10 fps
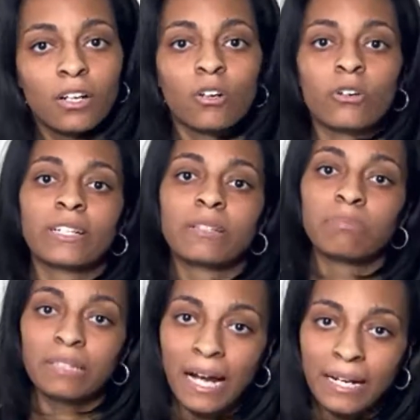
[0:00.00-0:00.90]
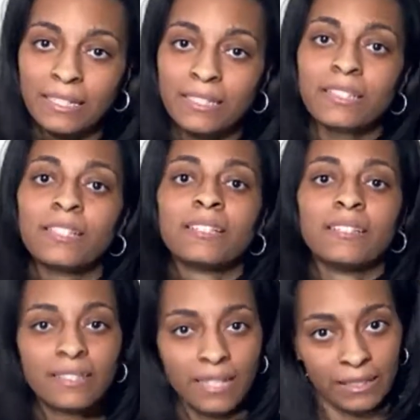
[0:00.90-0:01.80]
or any blockage
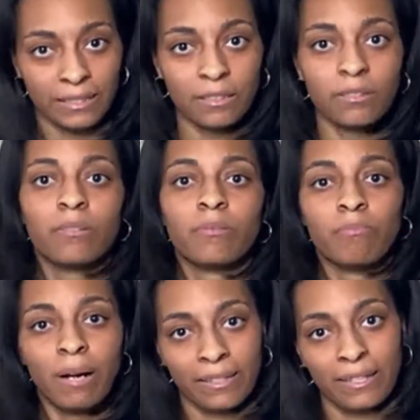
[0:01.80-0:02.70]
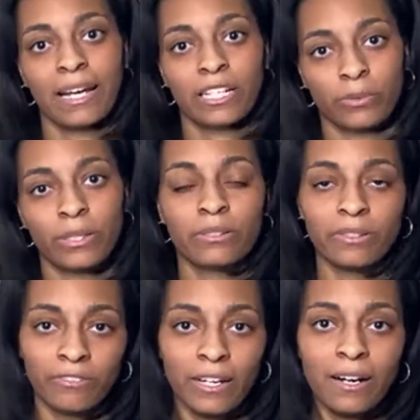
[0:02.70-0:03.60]
detected by the actuator on
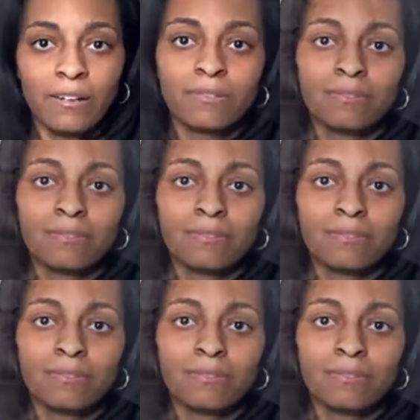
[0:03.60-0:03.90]
the valve.